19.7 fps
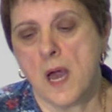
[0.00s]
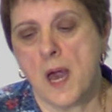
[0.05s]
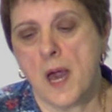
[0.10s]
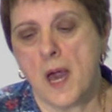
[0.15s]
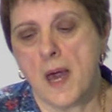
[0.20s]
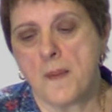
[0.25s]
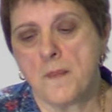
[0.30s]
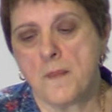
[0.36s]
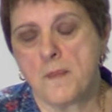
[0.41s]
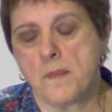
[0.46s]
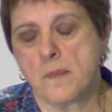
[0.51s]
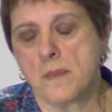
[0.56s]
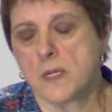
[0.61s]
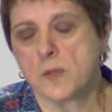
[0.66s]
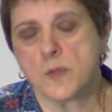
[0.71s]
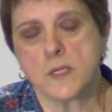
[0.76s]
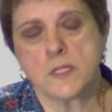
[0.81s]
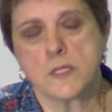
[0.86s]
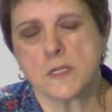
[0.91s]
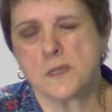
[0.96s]

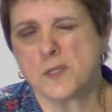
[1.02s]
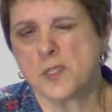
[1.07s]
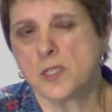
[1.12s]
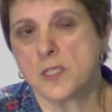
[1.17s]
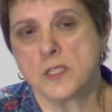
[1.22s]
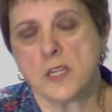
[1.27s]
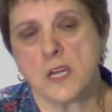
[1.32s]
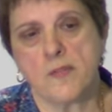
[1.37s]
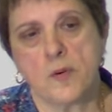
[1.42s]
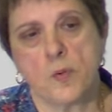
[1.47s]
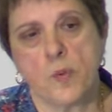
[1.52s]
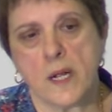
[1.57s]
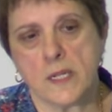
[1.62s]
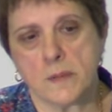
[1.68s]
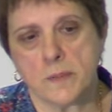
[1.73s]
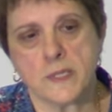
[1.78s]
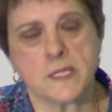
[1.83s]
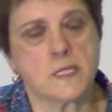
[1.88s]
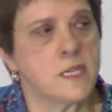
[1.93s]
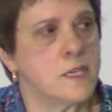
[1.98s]
It was just over
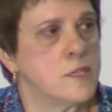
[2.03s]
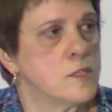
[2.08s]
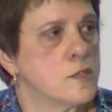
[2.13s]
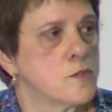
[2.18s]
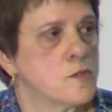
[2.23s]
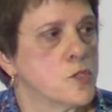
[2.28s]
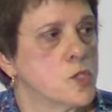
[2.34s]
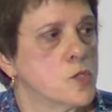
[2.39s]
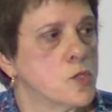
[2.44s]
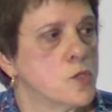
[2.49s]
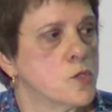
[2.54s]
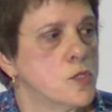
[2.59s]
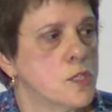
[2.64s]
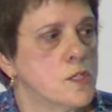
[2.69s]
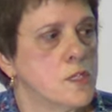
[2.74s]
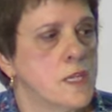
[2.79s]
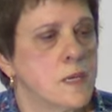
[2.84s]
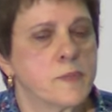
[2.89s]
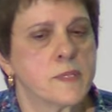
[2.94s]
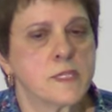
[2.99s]
1% of
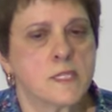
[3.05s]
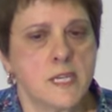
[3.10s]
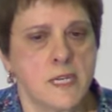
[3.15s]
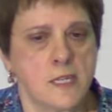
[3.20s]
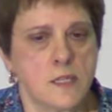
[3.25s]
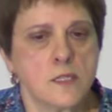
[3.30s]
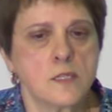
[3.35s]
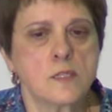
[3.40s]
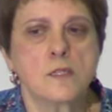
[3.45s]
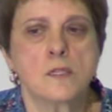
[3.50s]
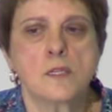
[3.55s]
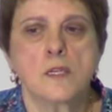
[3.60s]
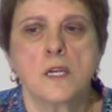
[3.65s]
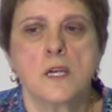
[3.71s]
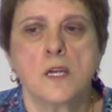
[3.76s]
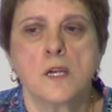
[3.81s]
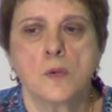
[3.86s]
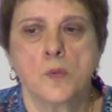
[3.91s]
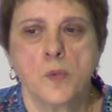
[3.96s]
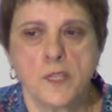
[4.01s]
children that presented
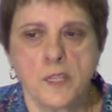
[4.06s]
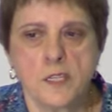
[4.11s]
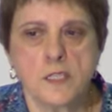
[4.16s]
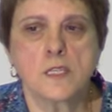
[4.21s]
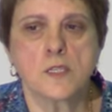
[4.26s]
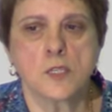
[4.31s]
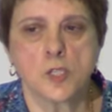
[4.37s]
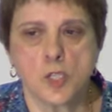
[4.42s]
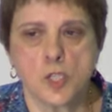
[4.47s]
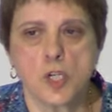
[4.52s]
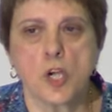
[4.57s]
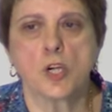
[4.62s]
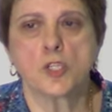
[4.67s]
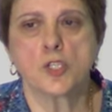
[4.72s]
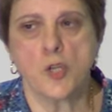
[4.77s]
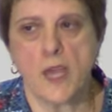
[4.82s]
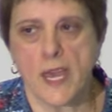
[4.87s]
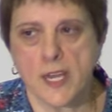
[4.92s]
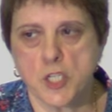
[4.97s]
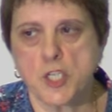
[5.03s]
with a
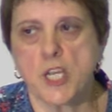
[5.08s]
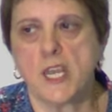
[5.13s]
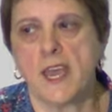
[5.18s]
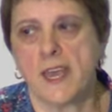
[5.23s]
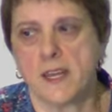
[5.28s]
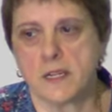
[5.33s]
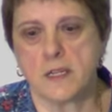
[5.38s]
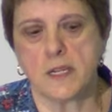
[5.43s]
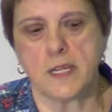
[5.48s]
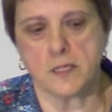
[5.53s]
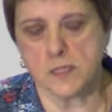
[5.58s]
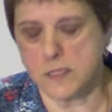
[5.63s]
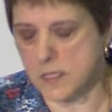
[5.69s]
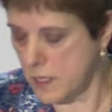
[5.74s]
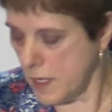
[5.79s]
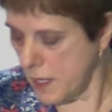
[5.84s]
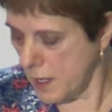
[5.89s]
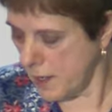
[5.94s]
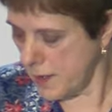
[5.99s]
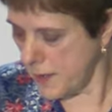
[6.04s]
discharge who actually had an
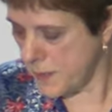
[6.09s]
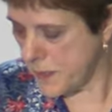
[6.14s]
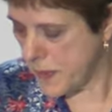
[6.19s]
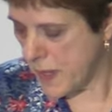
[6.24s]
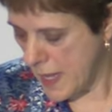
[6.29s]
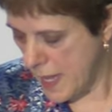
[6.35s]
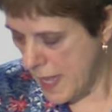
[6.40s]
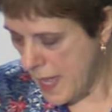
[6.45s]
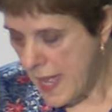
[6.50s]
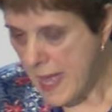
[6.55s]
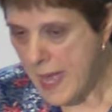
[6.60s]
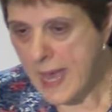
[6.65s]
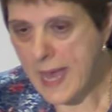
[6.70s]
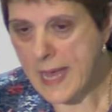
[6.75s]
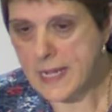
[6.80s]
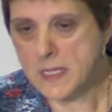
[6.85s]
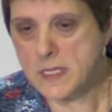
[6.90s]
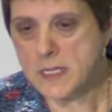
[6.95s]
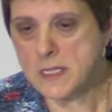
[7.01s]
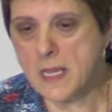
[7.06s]
STI.
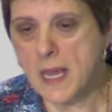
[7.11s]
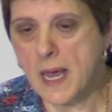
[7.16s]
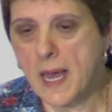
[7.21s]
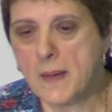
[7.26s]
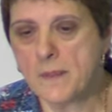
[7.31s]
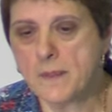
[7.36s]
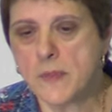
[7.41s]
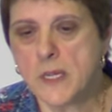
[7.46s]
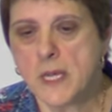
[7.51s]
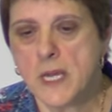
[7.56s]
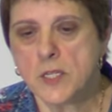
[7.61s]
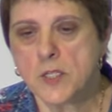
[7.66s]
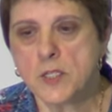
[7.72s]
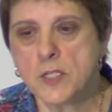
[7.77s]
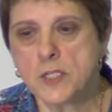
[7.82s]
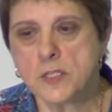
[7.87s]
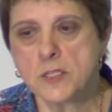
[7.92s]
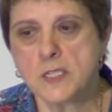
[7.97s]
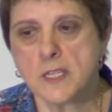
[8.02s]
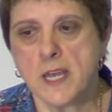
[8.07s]
And
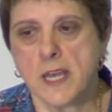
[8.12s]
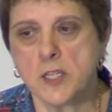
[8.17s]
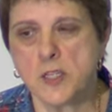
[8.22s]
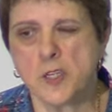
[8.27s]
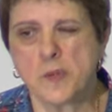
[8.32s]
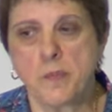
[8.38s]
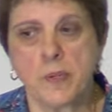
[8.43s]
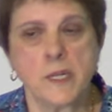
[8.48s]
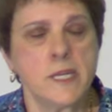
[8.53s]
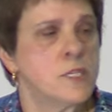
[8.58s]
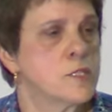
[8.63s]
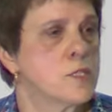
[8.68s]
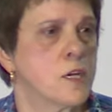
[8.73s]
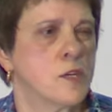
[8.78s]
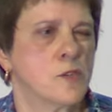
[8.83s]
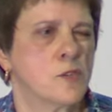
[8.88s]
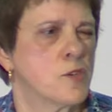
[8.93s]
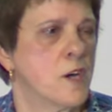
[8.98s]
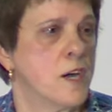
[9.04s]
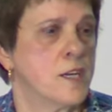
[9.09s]
just to say to you, please
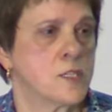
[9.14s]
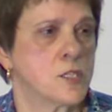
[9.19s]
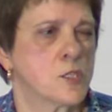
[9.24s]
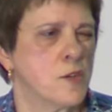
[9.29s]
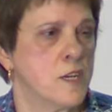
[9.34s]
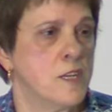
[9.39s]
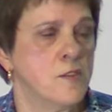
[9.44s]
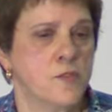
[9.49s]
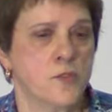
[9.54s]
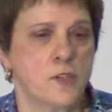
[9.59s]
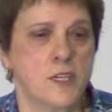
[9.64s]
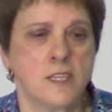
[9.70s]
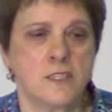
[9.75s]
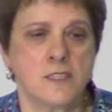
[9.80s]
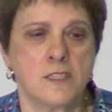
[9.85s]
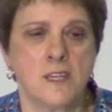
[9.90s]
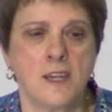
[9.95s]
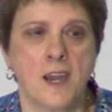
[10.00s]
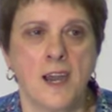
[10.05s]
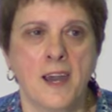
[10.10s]
don't try and screen for an
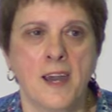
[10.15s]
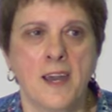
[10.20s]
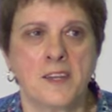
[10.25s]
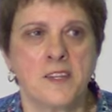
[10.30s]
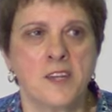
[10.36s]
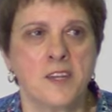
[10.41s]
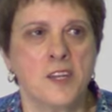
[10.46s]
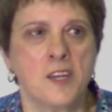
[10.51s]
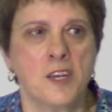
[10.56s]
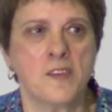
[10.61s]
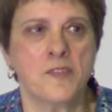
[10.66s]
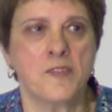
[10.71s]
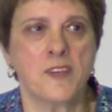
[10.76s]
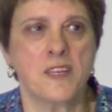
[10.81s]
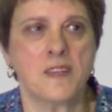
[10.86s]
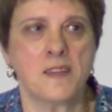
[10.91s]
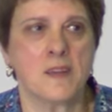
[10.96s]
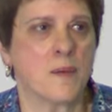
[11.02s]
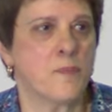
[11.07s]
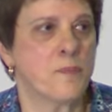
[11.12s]
STI. I don't know if,
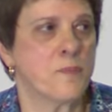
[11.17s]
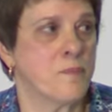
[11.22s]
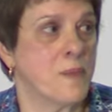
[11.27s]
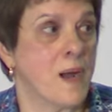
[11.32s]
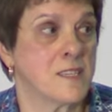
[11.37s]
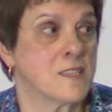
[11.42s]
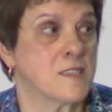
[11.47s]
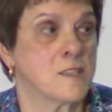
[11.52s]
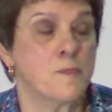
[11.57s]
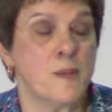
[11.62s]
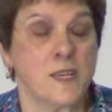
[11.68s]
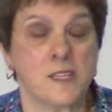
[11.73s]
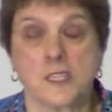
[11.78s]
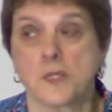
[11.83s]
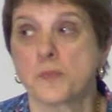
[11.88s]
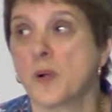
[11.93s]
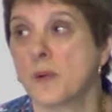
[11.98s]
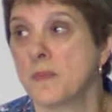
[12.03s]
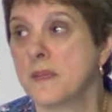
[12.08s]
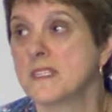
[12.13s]
I suspect
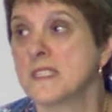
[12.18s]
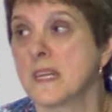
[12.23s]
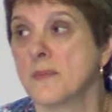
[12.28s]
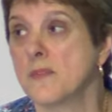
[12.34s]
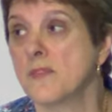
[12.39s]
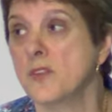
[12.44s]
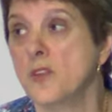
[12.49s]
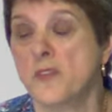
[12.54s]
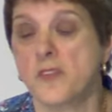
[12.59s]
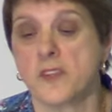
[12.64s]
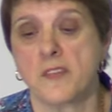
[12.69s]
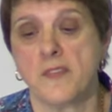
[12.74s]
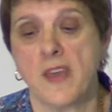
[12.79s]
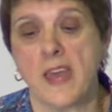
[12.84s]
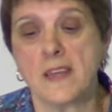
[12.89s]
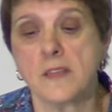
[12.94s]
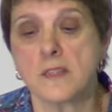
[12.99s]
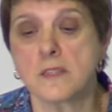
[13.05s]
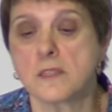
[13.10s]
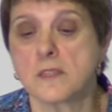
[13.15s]
there's probably some of you that have
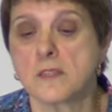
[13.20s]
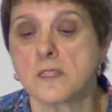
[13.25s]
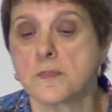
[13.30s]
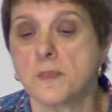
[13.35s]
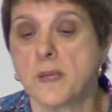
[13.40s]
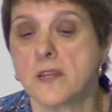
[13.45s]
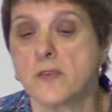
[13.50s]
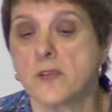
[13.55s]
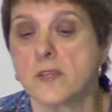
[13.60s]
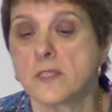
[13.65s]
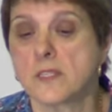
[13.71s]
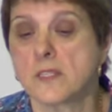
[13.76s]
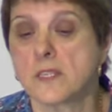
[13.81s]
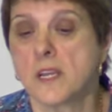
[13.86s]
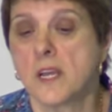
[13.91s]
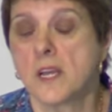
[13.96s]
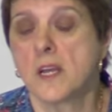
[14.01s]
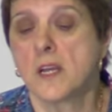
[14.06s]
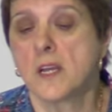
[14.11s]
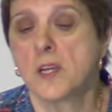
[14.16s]
had this experience.
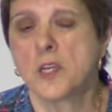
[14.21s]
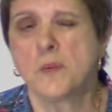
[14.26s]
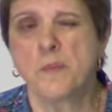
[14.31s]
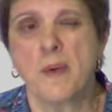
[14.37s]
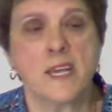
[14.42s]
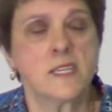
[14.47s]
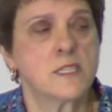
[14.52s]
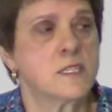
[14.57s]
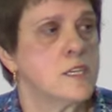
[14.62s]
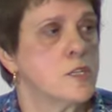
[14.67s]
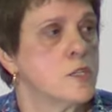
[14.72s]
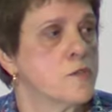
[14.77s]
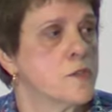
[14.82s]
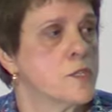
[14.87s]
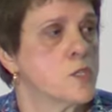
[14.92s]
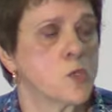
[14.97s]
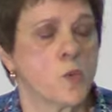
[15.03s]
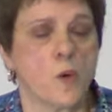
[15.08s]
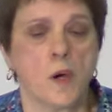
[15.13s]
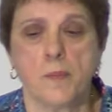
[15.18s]
You may send off
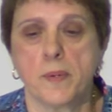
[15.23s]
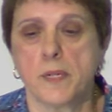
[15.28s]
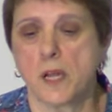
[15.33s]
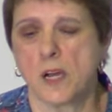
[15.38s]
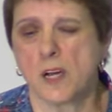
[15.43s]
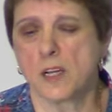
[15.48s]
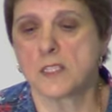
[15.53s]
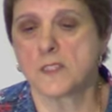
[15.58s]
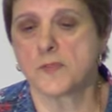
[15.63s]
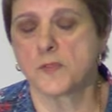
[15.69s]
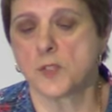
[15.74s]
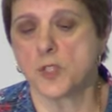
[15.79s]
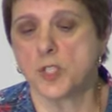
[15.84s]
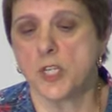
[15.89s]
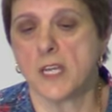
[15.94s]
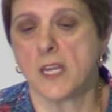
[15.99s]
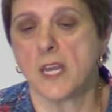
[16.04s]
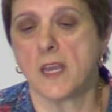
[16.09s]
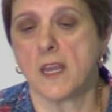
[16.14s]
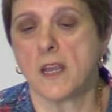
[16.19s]
a swab and ask for
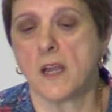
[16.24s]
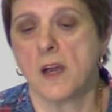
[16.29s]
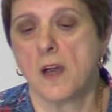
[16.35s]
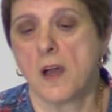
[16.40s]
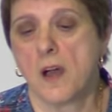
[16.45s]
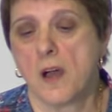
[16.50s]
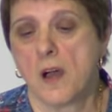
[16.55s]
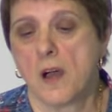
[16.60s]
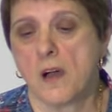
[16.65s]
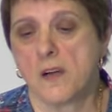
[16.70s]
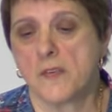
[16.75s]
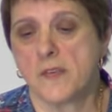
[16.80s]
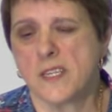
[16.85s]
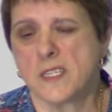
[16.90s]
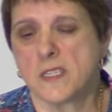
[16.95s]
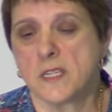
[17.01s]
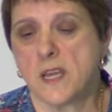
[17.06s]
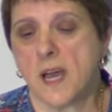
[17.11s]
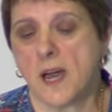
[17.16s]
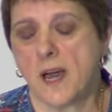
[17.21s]
checking of
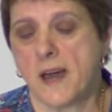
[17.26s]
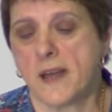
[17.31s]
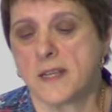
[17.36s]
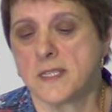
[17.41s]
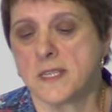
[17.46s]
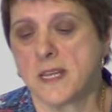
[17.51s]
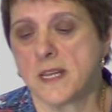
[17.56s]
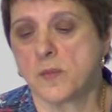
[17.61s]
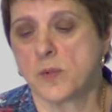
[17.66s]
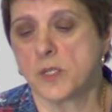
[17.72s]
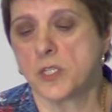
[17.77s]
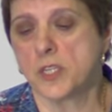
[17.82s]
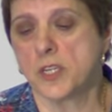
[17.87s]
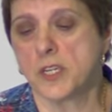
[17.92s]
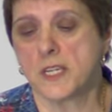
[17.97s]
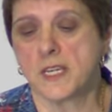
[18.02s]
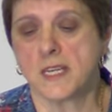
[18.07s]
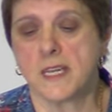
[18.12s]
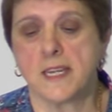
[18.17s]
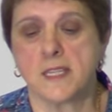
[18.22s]
STIs, and what
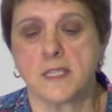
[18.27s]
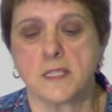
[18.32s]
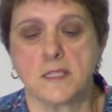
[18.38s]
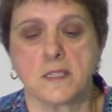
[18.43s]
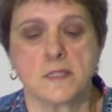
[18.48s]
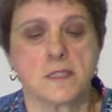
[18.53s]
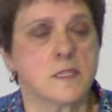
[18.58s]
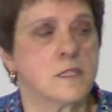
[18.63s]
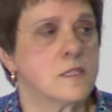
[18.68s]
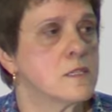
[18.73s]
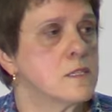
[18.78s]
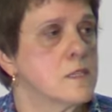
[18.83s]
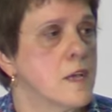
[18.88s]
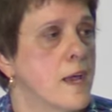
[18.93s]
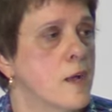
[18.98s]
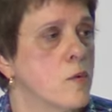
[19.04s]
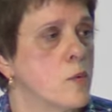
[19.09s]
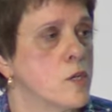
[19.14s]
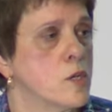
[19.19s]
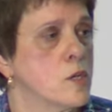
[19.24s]
you're going to get is this
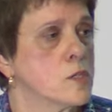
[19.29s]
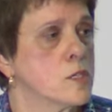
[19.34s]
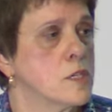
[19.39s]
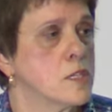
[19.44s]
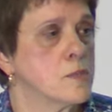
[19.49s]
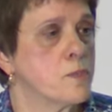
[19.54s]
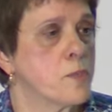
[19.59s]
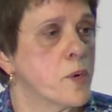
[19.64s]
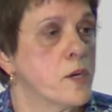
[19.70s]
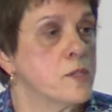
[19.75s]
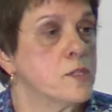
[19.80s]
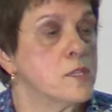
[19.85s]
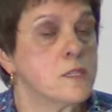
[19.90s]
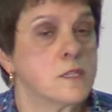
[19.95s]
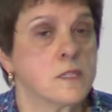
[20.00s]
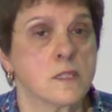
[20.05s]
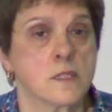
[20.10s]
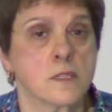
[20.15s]
saying, we're not going to process